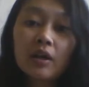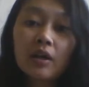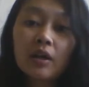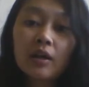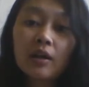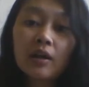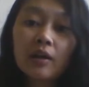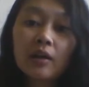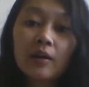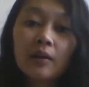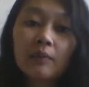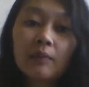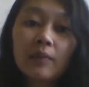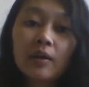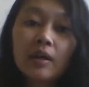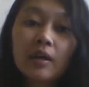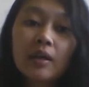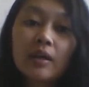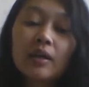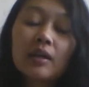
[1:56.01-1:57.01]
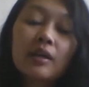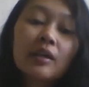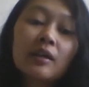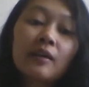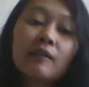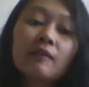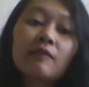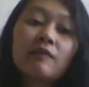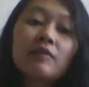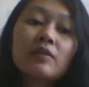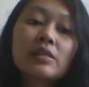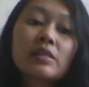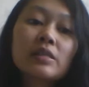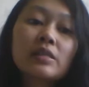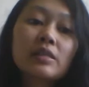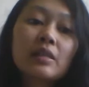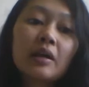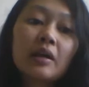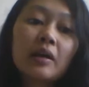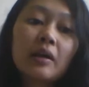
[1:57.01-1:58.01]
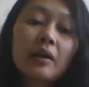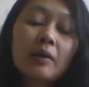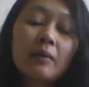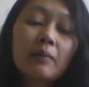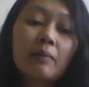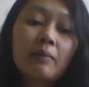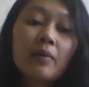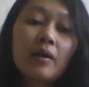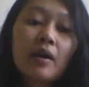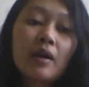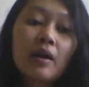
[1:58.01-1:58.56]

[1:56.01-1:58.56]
and give some